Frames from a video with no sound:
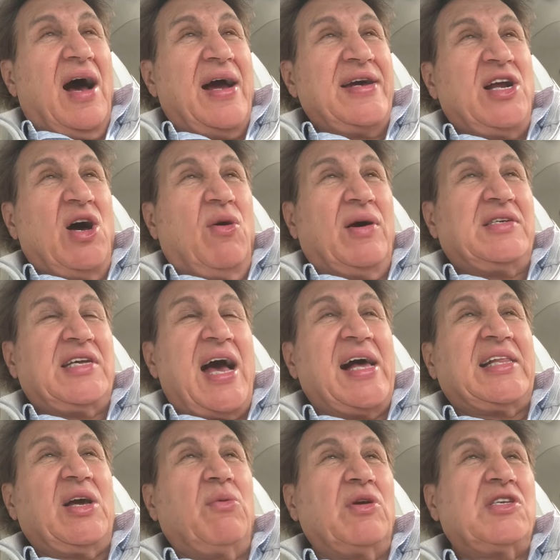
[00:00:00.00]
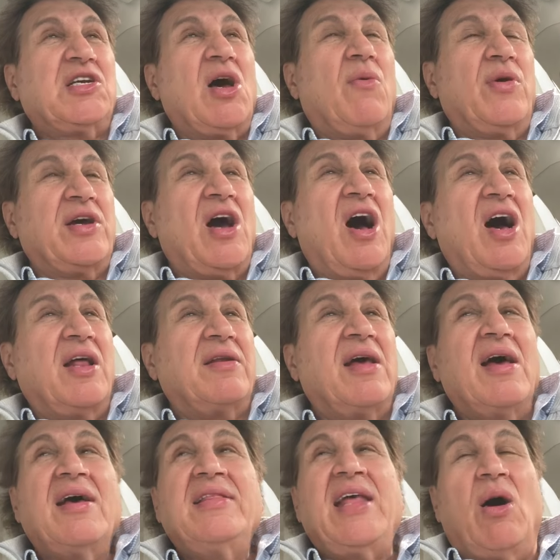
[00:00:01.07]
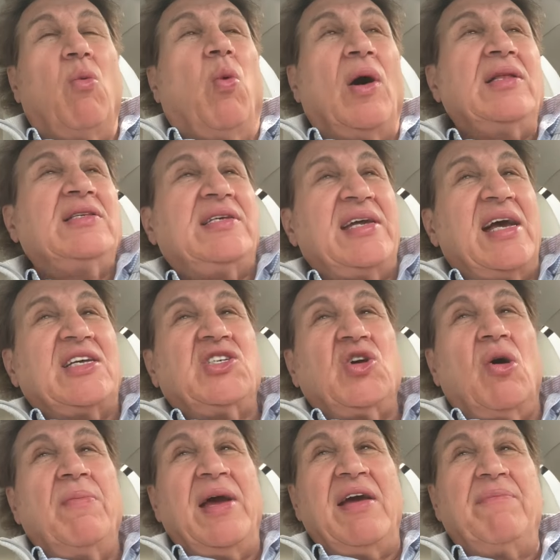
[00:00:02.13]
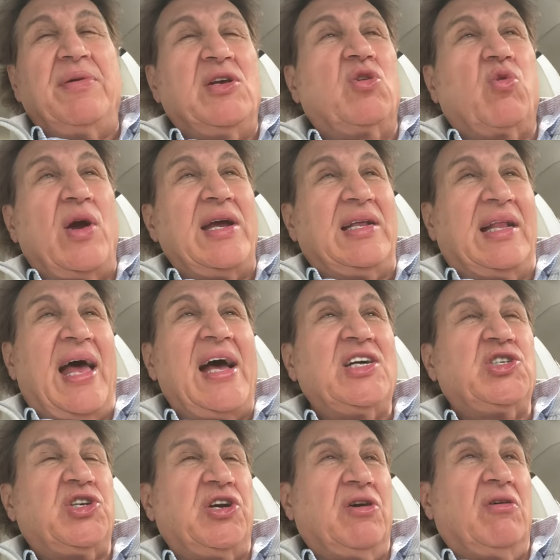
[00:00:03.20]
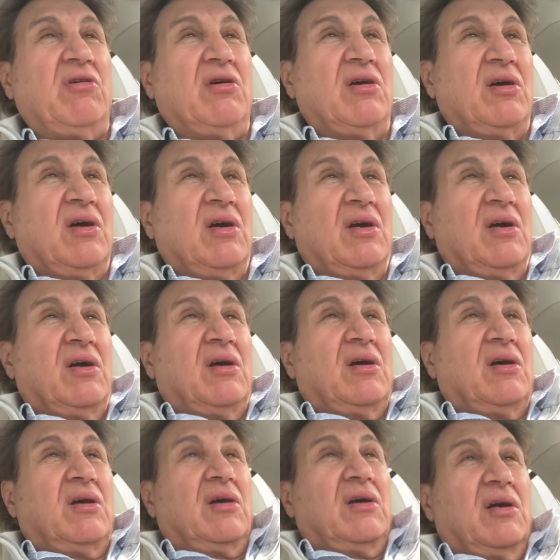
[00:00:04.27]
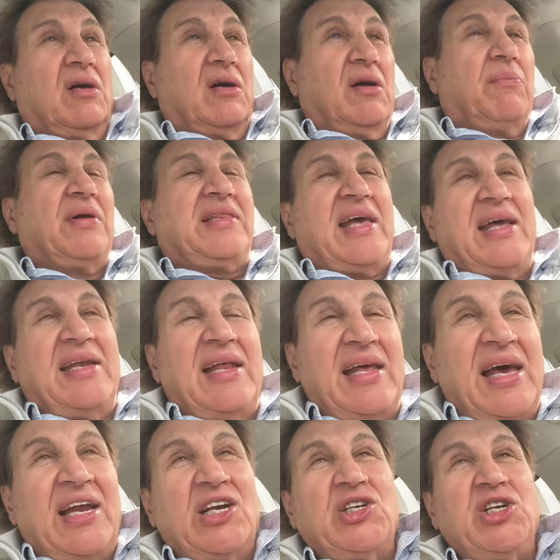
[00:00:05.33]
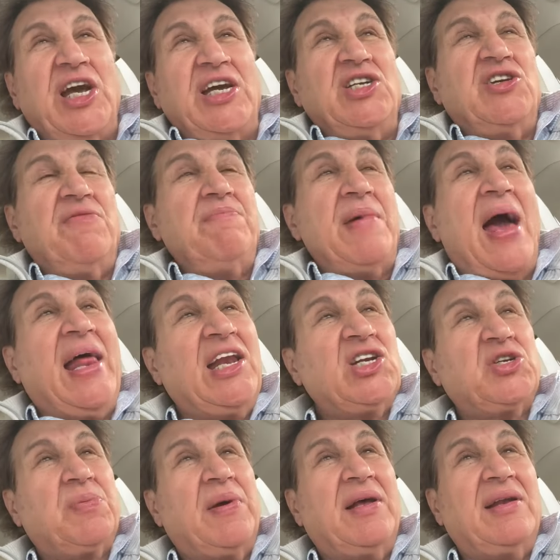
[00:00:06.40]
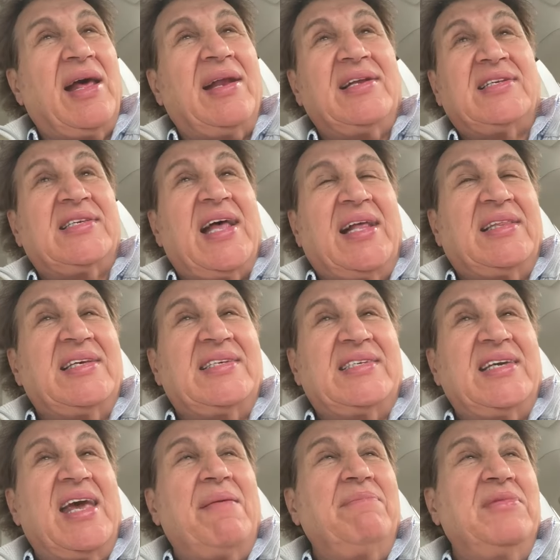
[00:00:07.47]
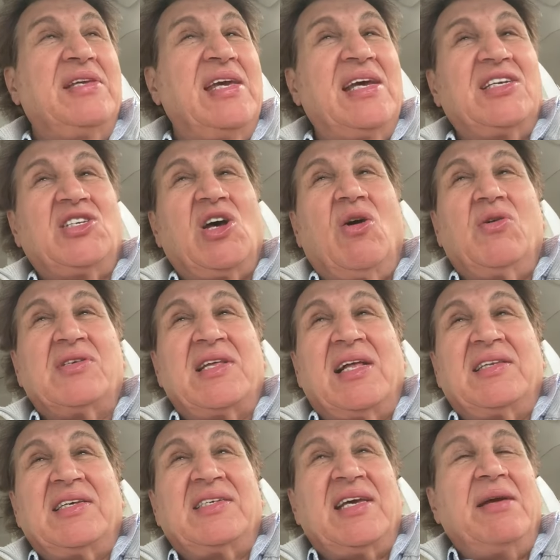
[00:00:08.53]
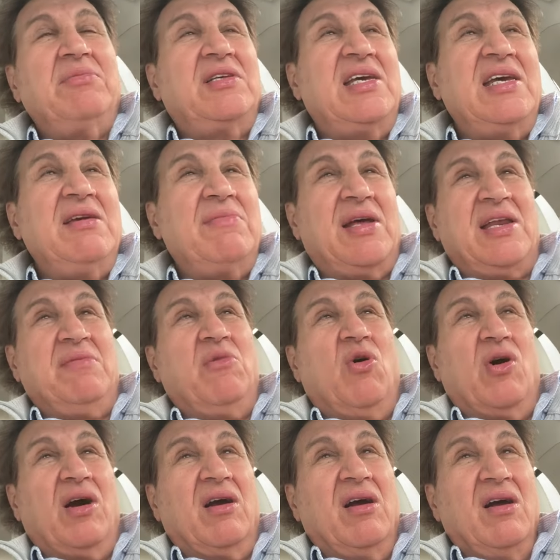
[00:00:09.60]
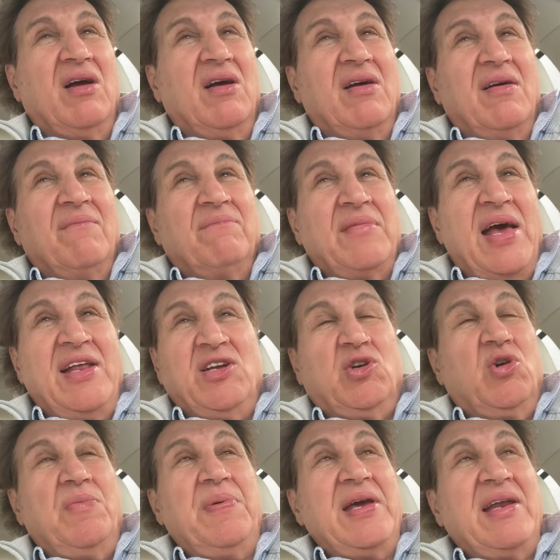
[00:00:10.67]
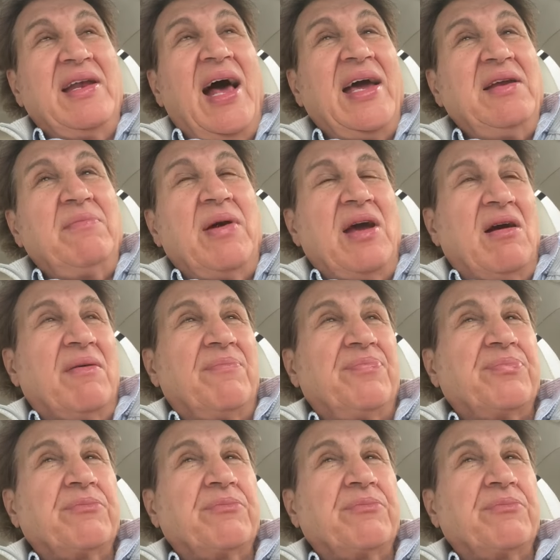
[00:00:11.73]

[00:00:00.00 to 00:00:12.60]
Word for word: I know exactly what's going on. Now, one DSO may have been great last year, but then they had a change of management, and it's not the same DSO. It's not the same team anymore, and it could be a nightmare.